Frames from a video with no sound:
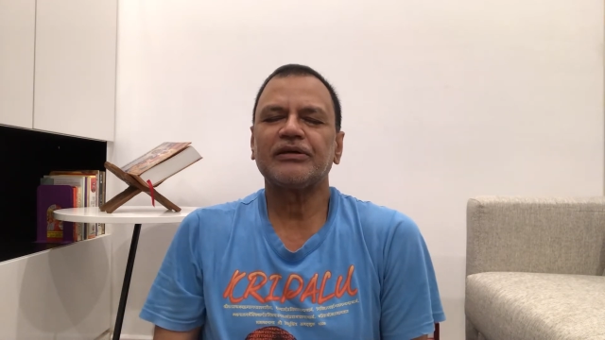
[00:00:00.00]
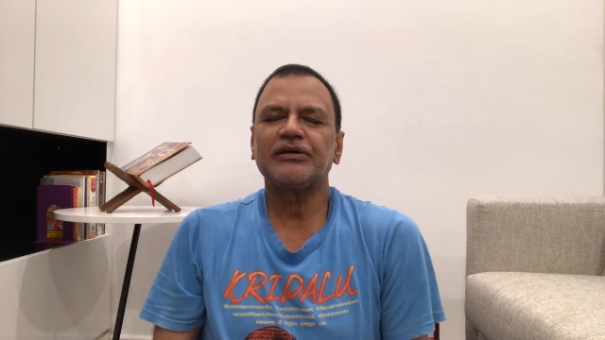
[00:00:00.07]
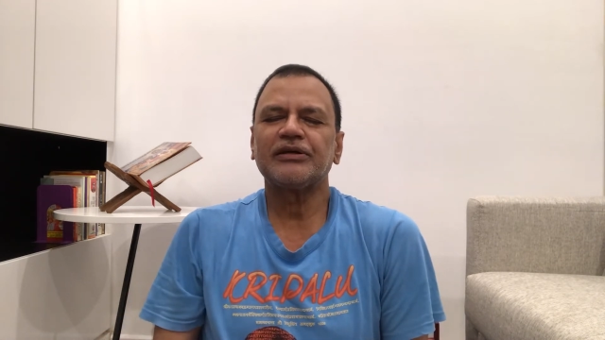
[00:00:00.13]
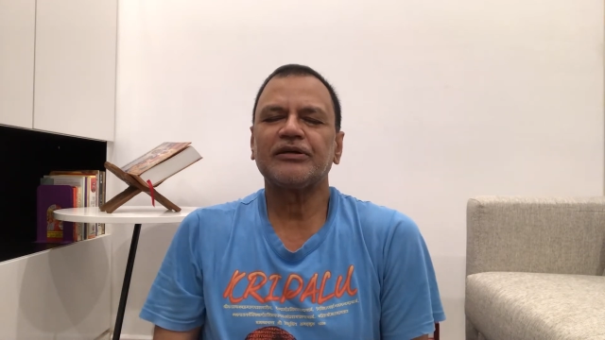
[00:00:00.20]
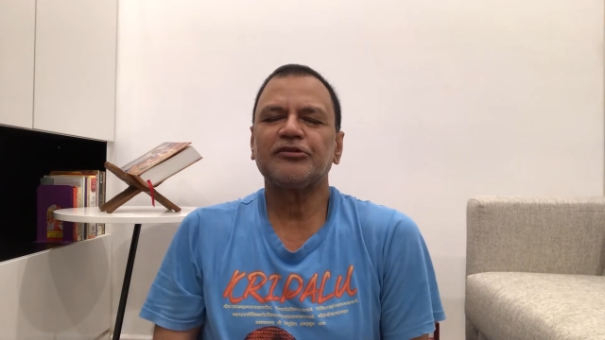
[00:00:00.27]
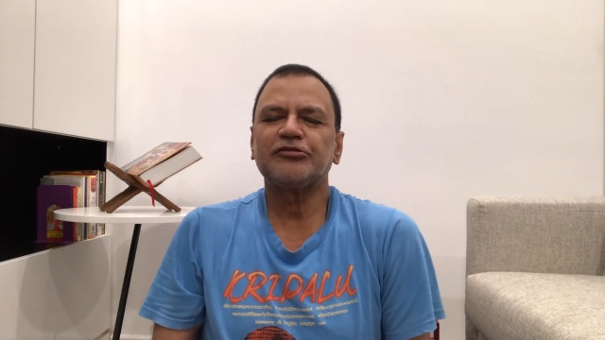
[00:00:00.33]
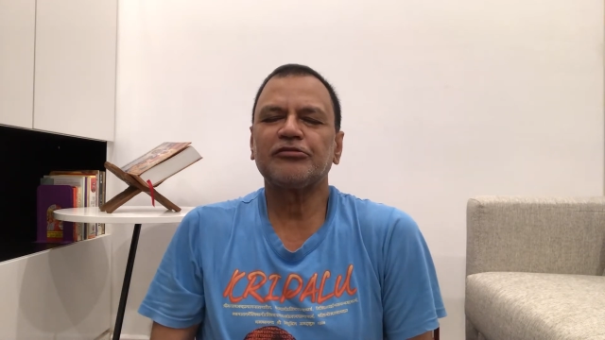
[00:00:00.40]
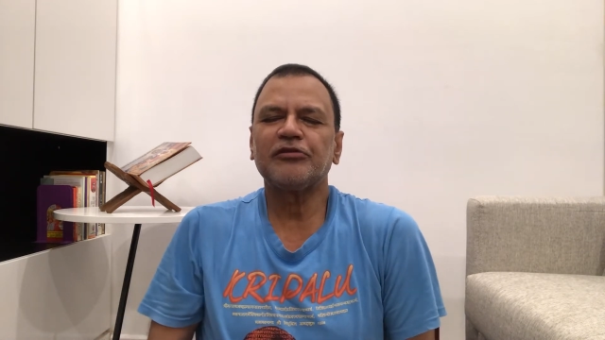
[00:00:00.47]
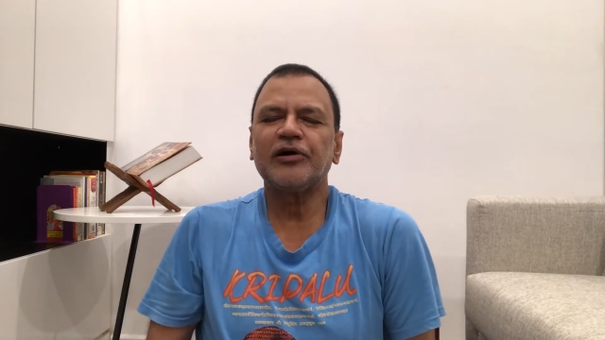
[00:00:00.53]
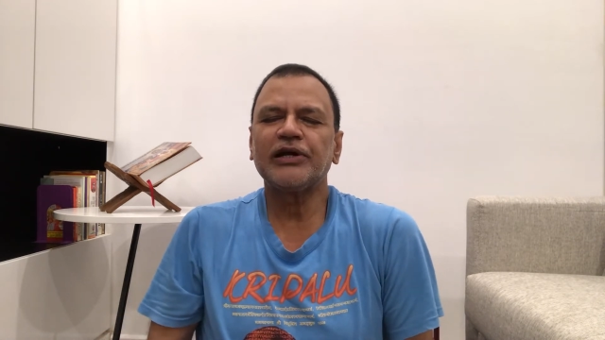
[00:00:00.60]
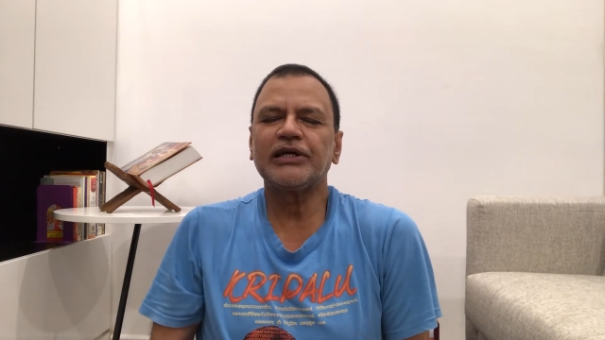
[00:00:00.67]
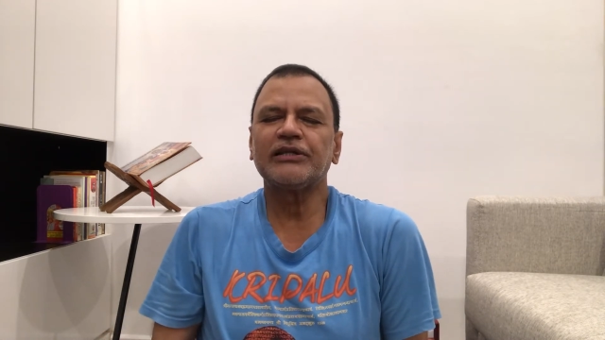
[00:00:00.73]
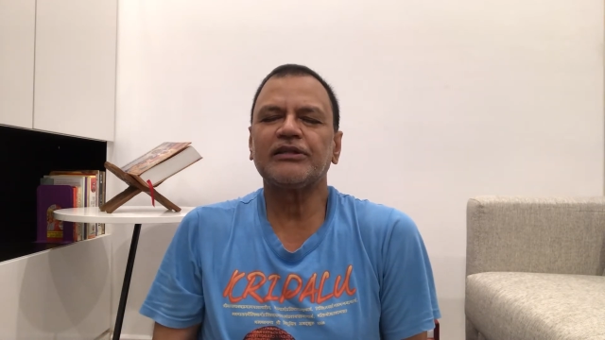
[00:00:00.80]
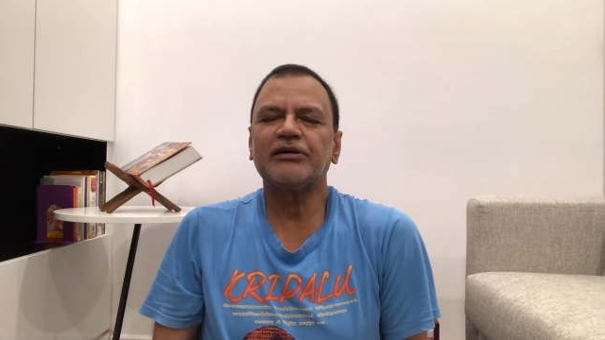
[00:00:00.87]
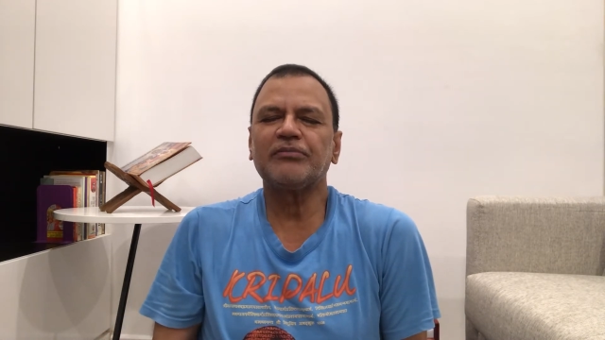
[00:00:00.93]
is flowing
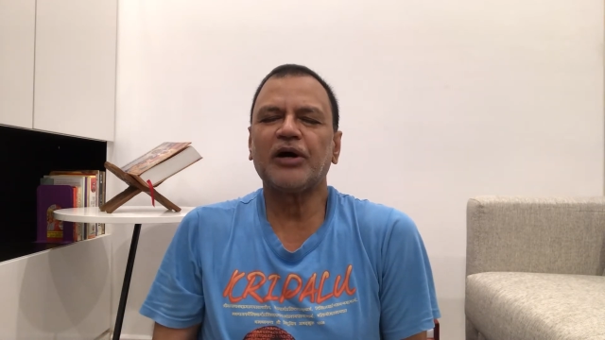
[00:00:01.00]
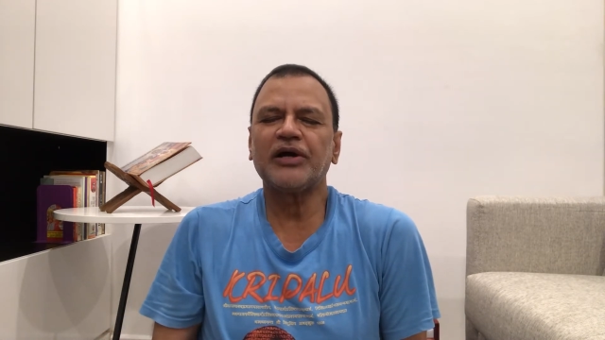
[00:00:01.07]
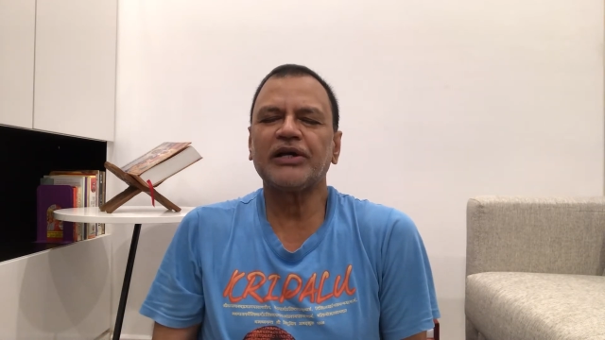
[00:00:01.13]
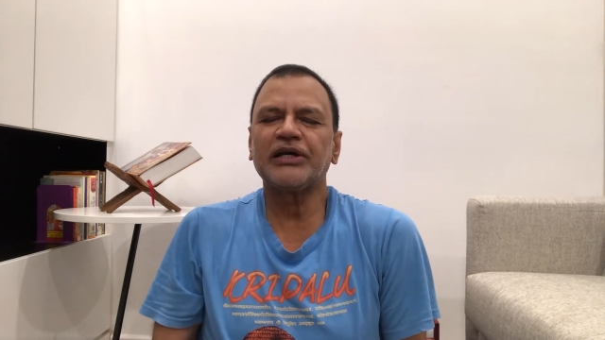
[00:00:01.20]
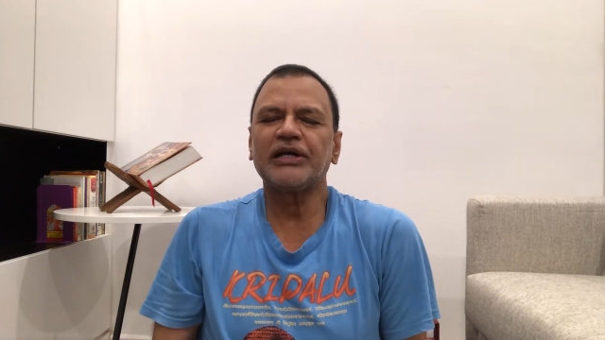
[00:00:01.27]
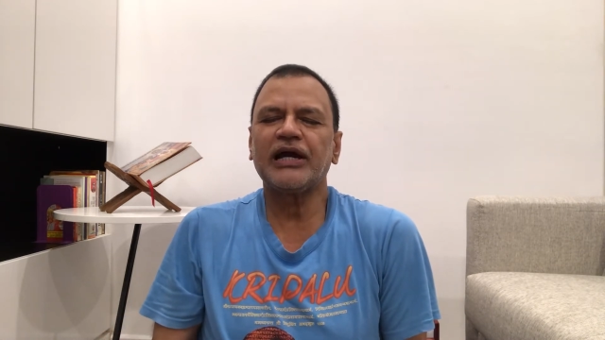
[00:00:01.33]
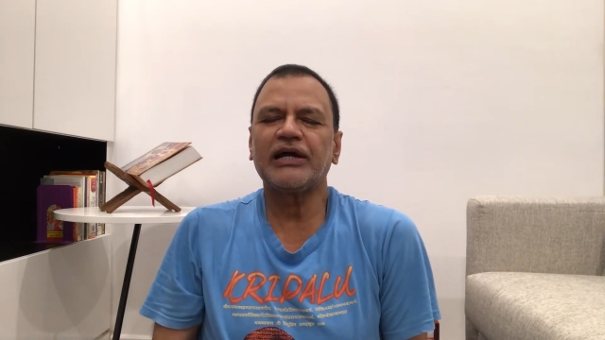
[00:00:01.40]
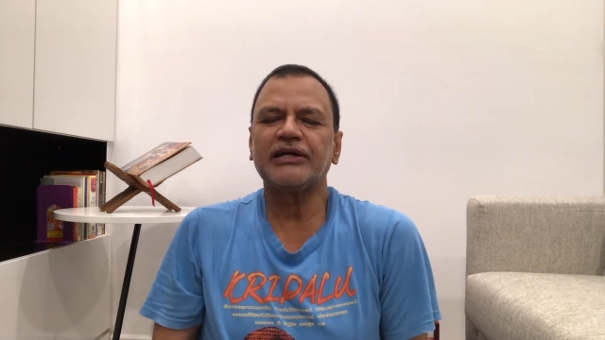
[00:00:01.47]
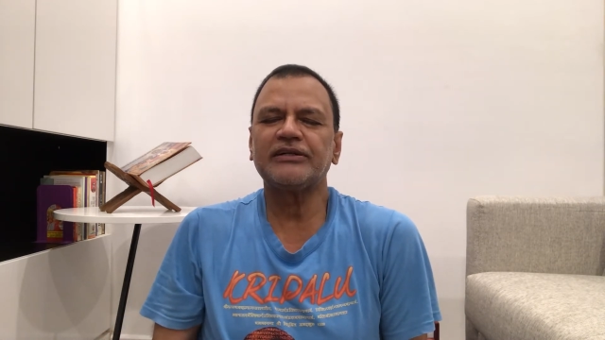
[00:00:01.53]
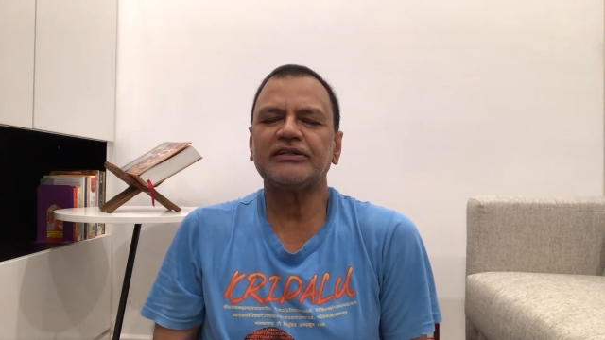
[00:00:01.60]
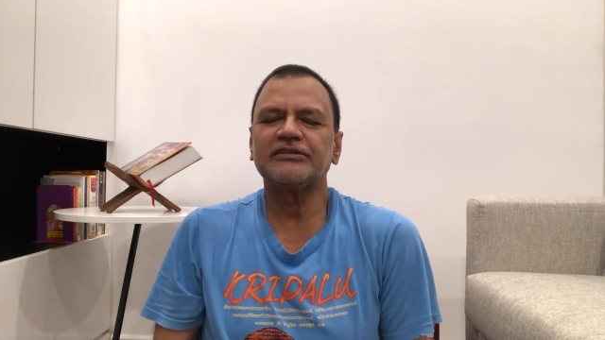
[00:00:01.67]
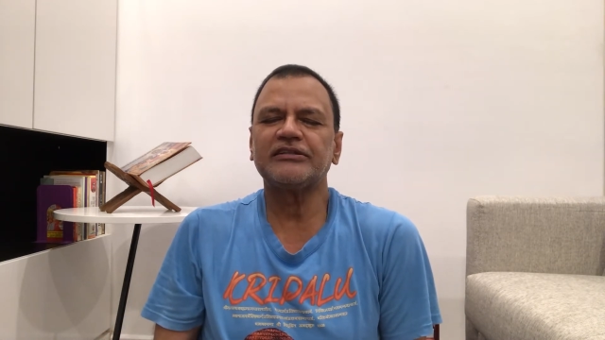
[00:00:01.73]
in the body, and it is